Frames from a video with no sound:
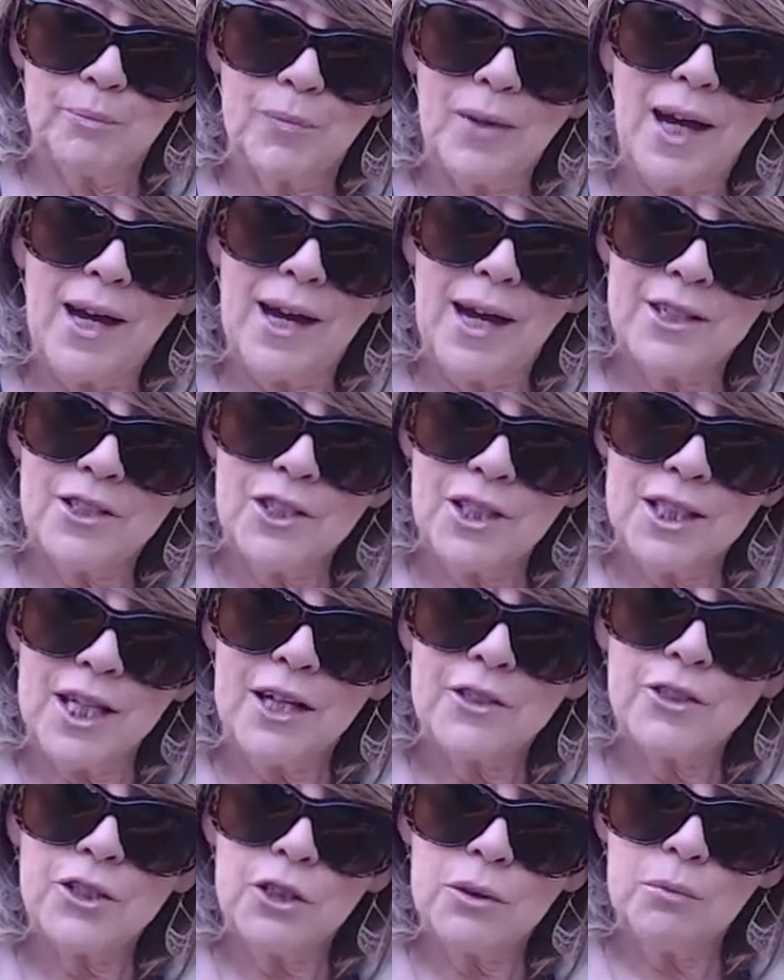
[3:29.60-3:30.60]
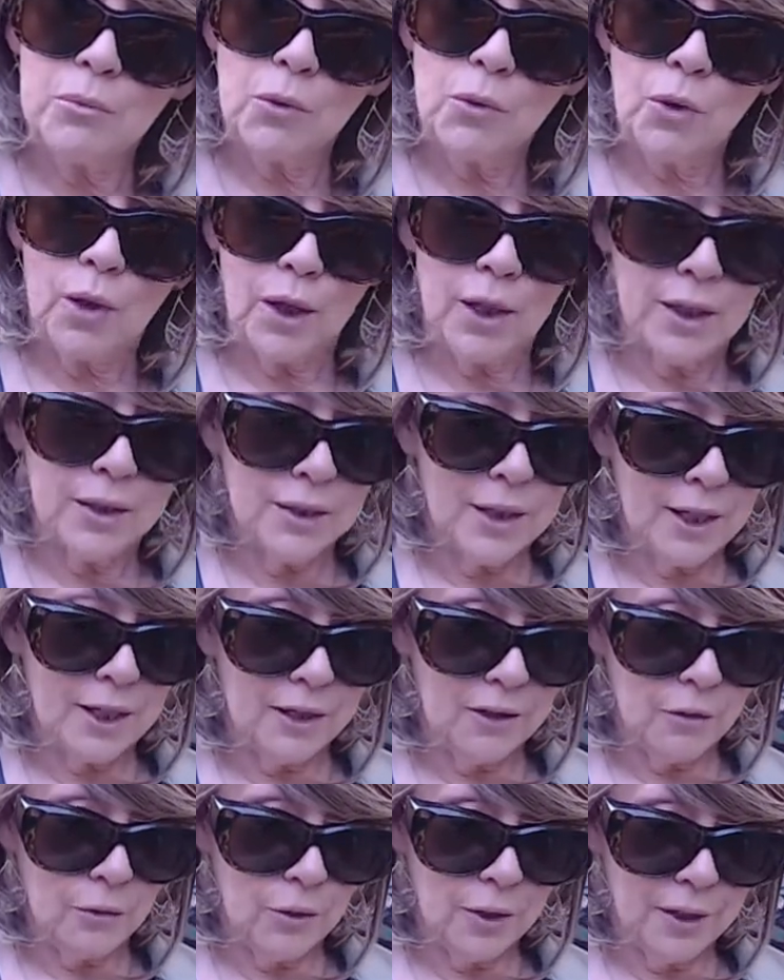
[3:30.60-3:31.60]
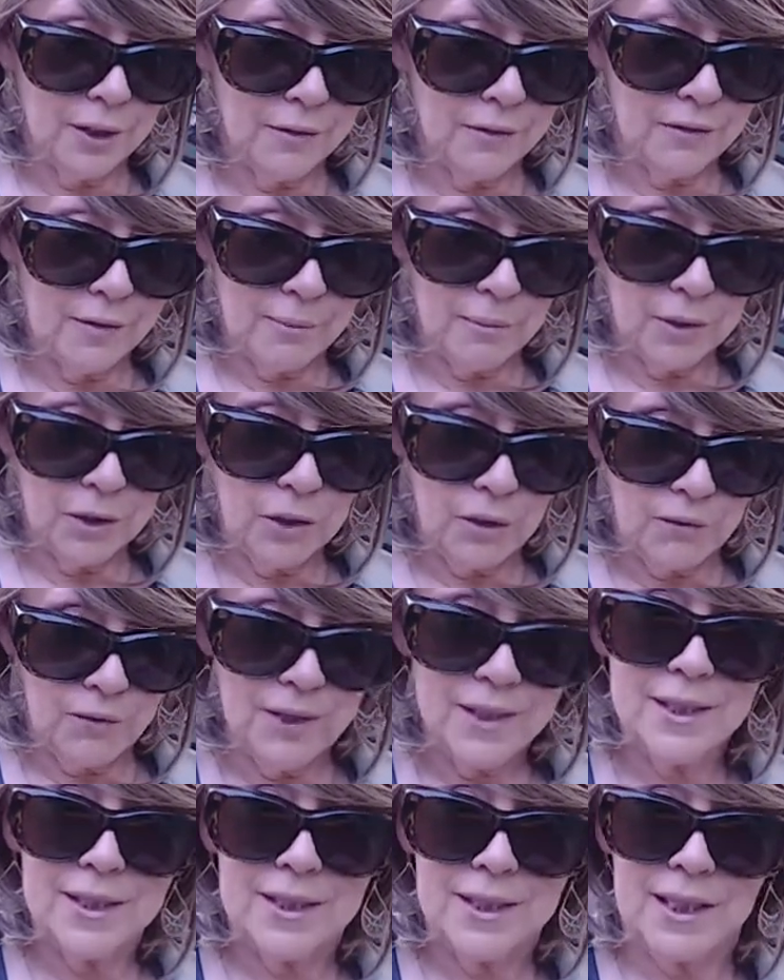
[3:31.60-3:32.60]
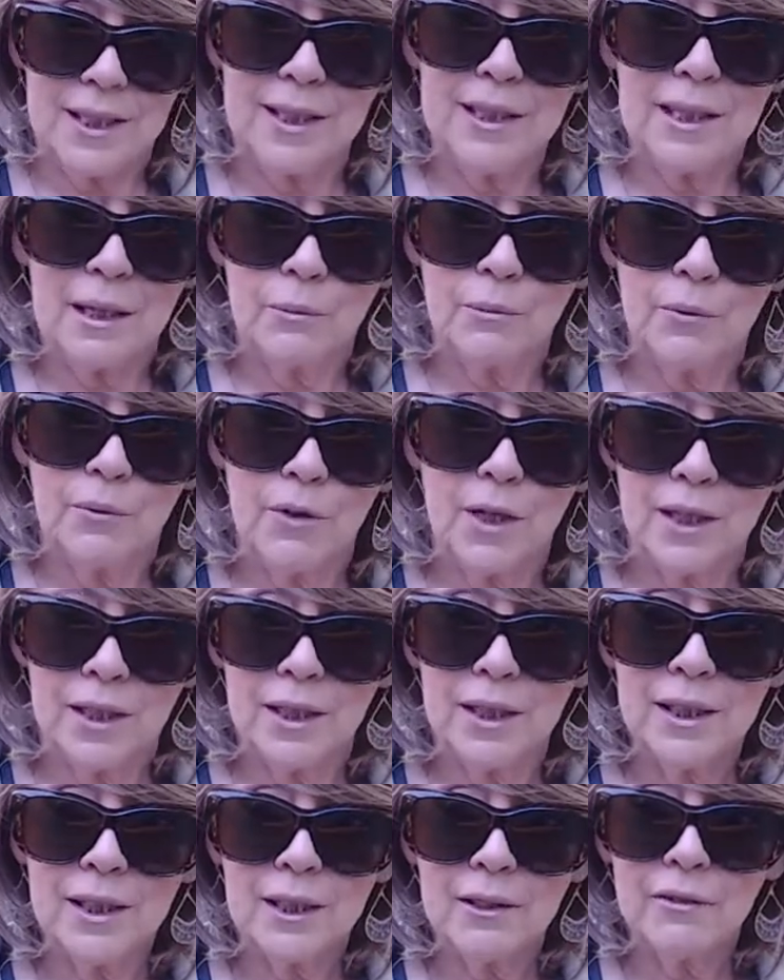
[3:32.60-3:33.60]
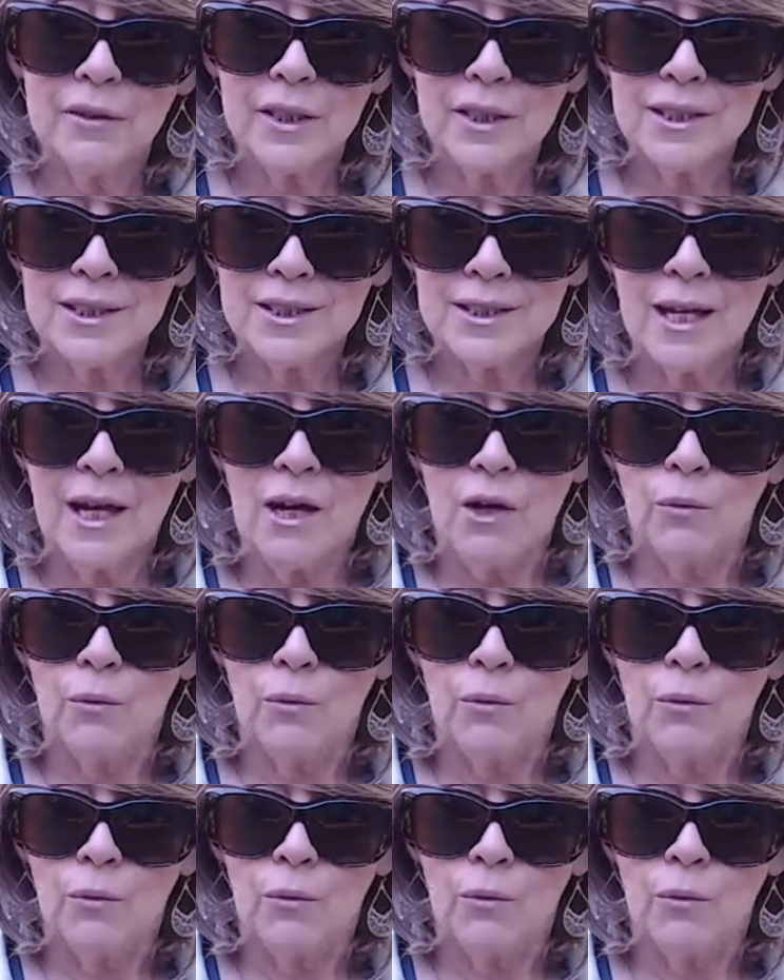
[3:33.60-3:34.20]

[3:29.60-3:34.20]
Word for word: I actually got two more that I ordered from Q V C that were on clearance.